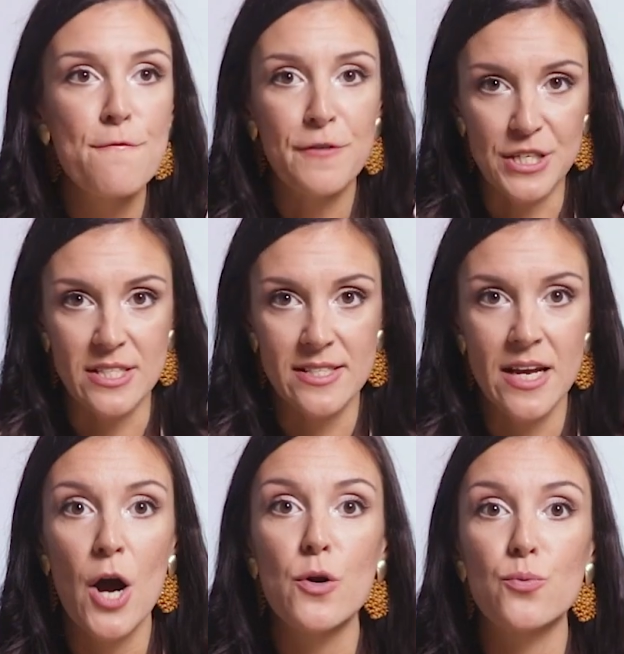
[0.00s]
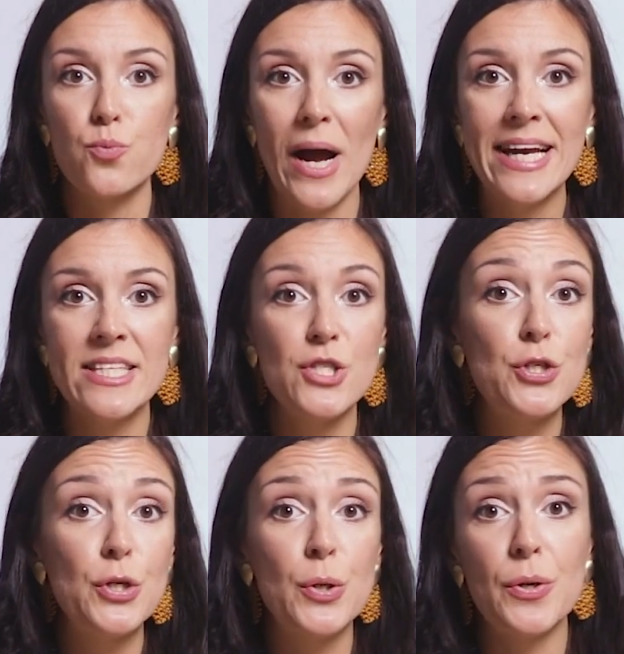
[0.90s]
First,
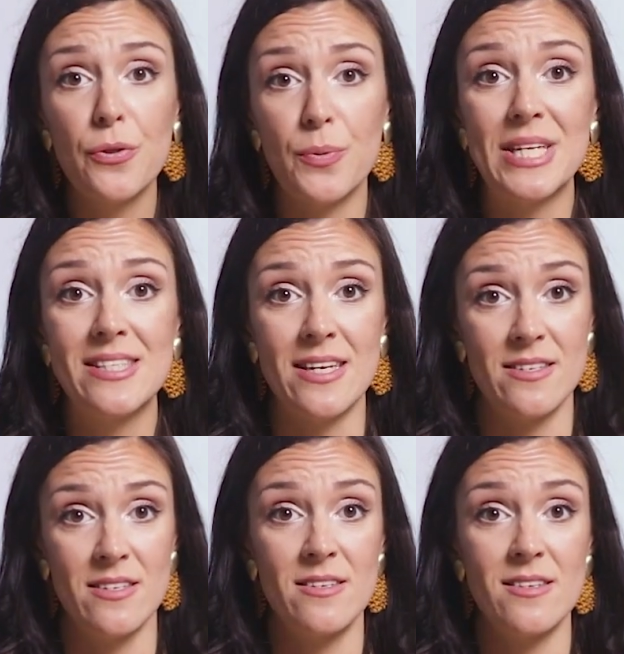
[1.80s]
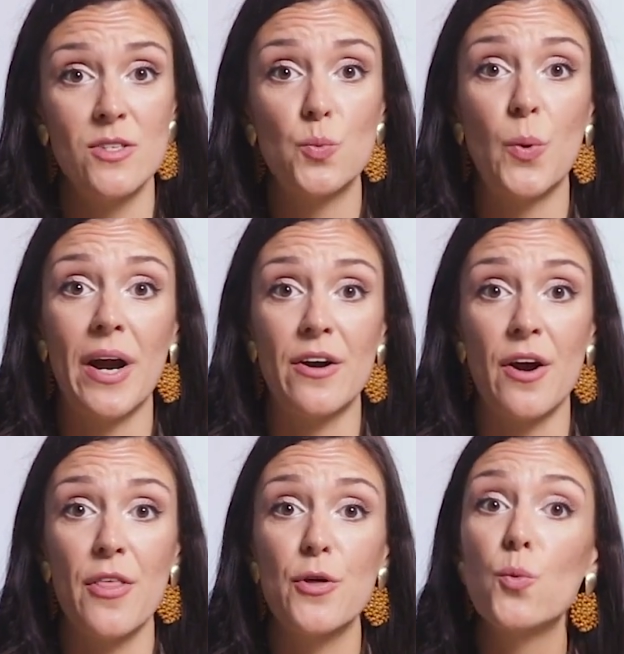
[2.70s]
write 2 or 3 sentences
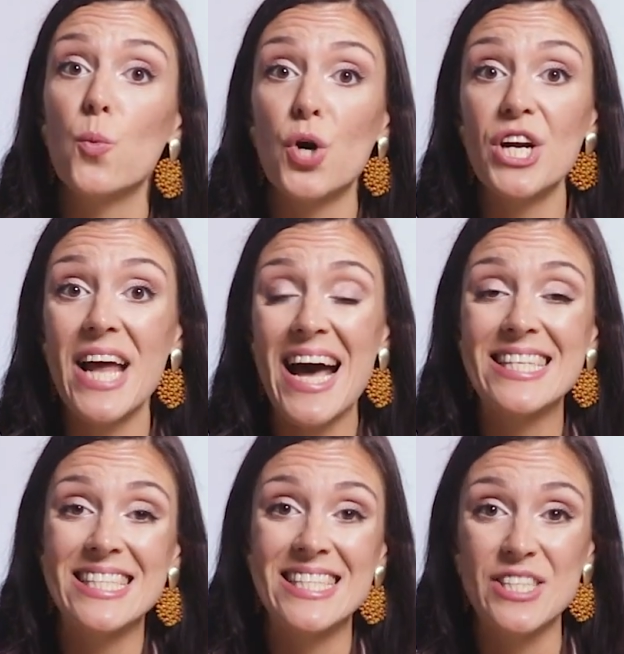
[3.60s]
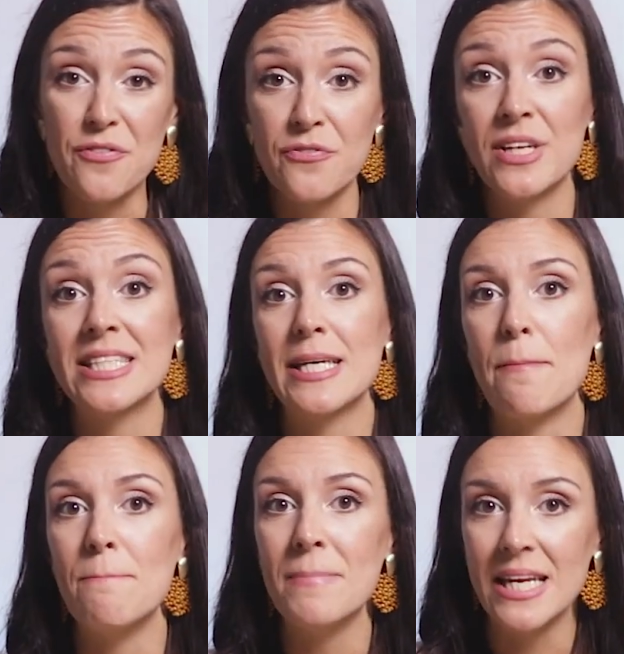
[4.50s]
where the word has different
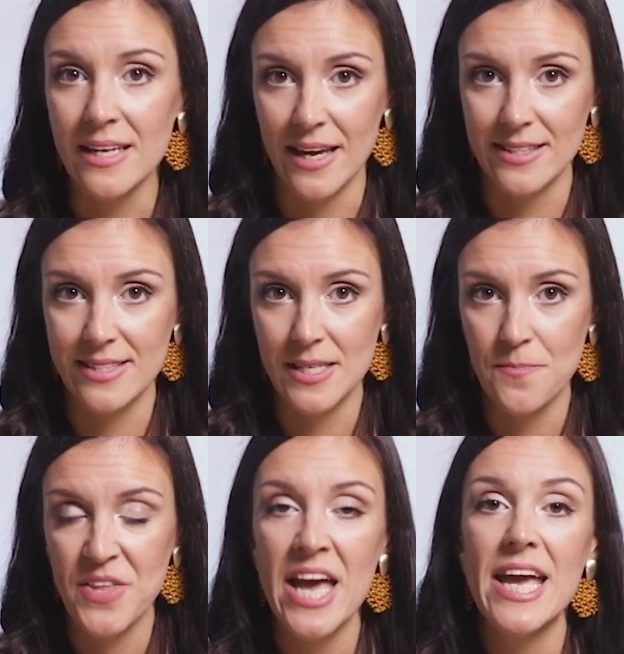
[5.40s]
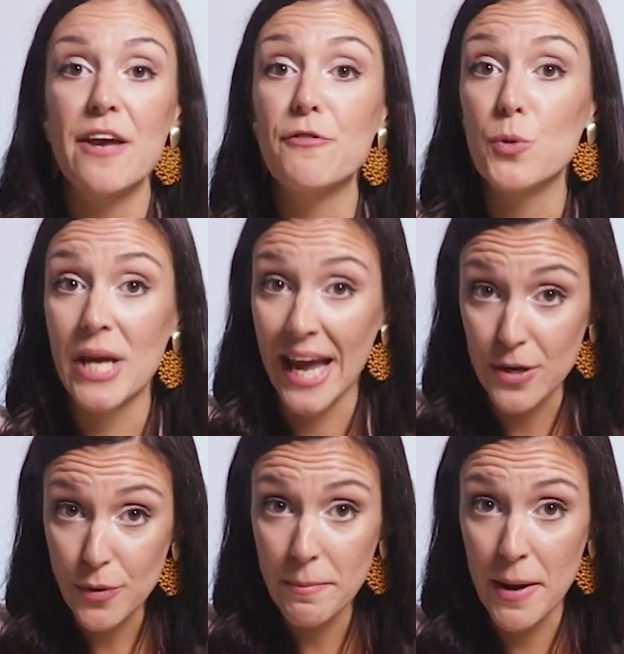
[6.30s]
meanings. If you
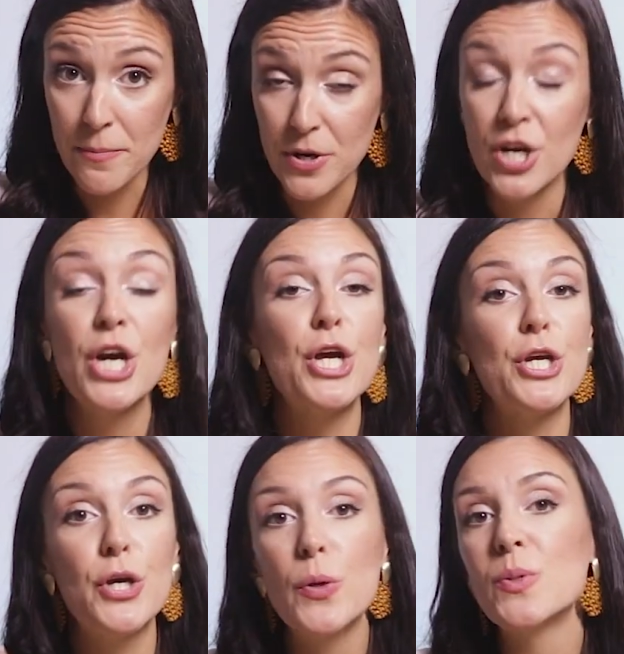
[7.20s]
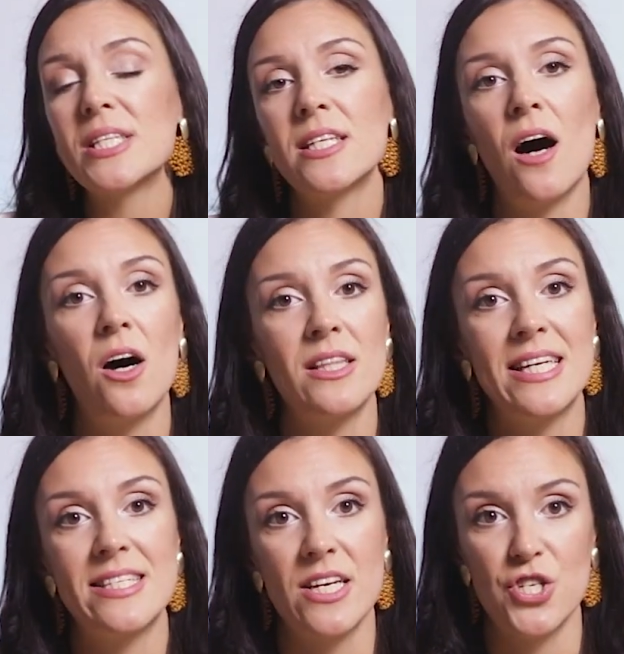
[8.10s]
can't remember, use an
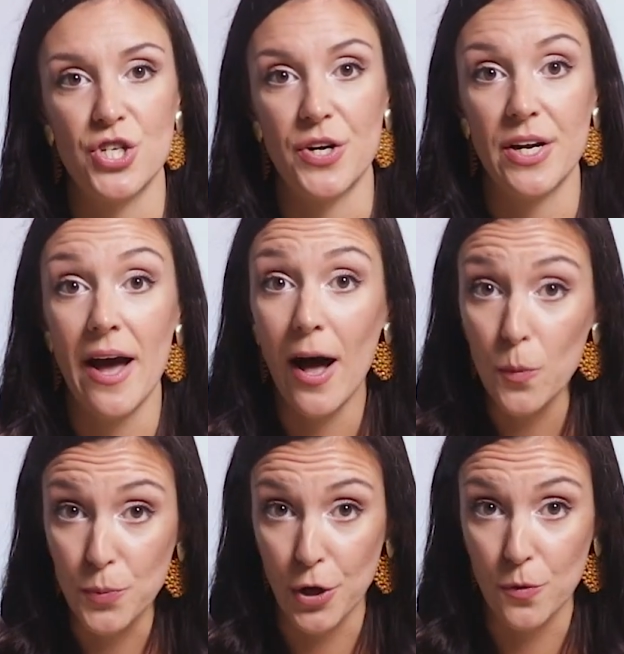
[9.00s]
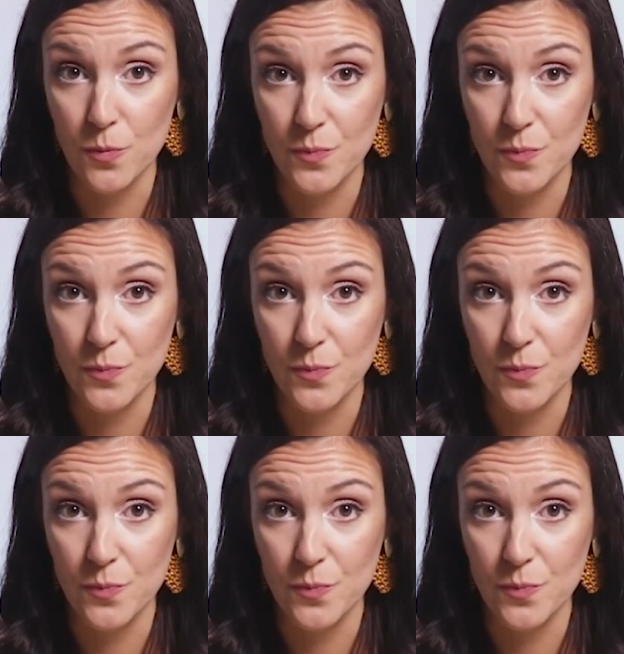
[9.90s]
online dictionary to help you.